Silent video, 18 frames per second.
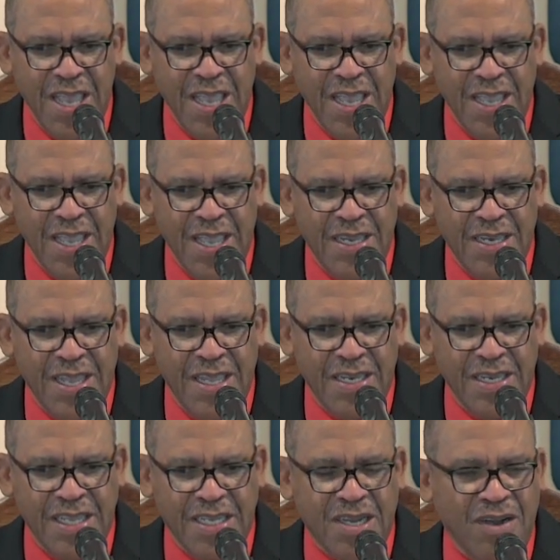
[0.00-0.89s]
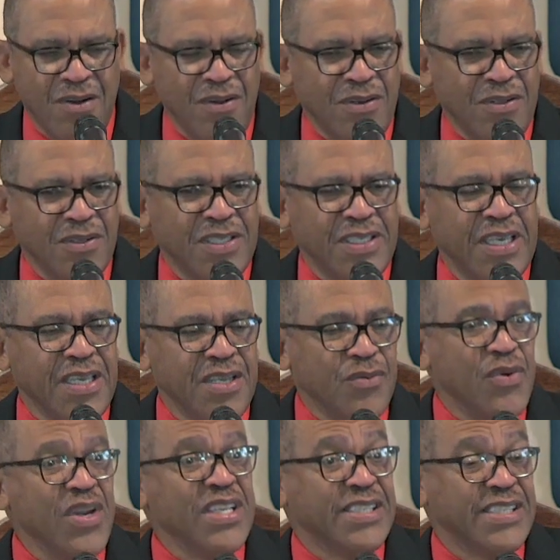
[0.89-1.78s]
and, and they call on
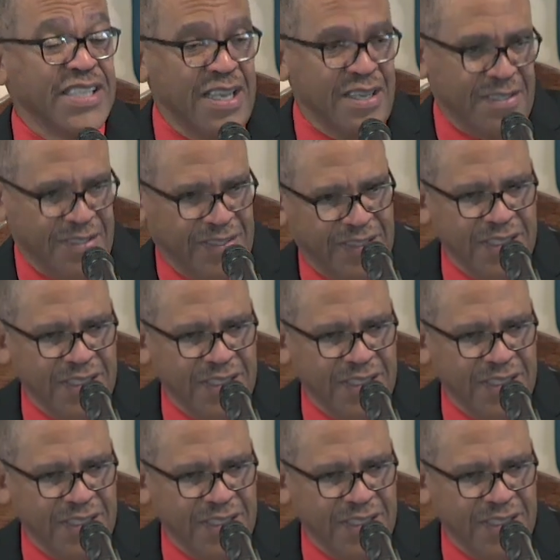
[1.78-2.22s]
King Rizam